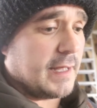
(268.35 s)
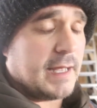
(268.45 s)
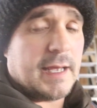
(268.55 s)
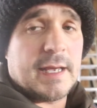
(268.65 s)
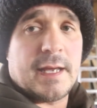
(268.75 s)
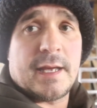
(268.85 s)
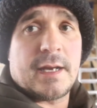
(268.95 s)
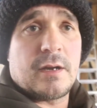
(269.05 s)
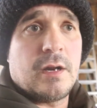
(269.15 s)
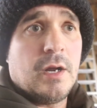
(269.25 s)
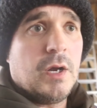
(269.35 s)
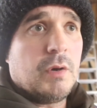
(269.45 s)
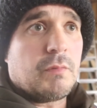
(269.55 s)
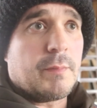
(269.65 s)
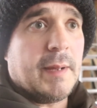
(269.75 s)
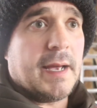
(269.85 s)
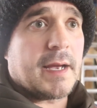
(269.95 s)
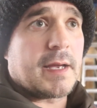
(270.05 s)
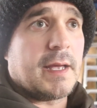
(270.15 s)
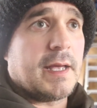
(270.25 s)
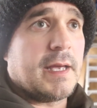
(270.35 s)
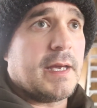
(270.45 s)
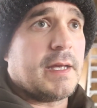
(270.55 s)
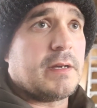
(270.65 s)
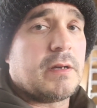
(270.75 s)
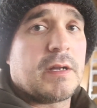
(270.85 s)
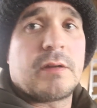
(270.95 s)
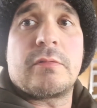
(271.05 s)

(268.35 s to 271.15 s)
and we're back and